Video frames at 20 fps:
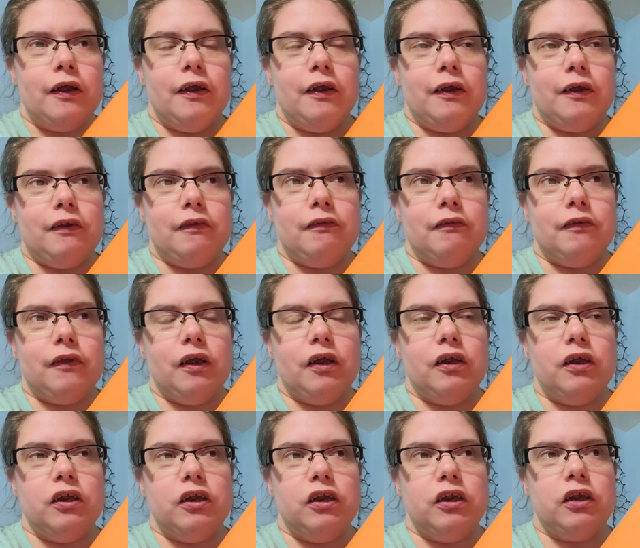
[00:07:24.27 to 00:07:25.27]
It's
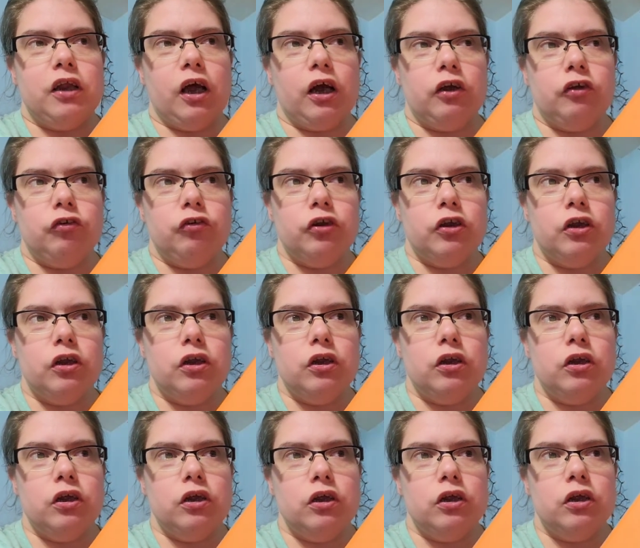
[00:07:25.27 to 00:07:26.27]

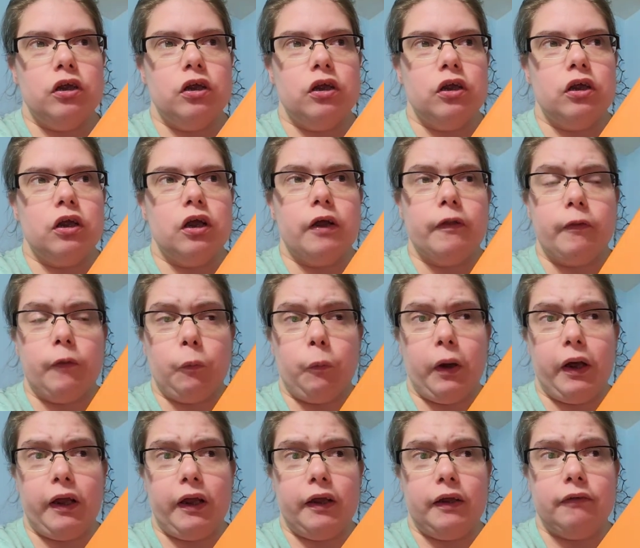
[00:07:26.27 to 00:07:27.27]
sectioned in the
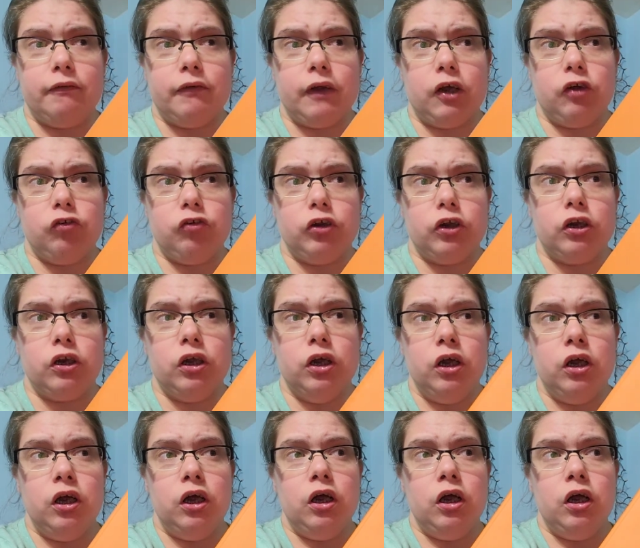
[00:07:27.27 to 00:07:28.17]
YA section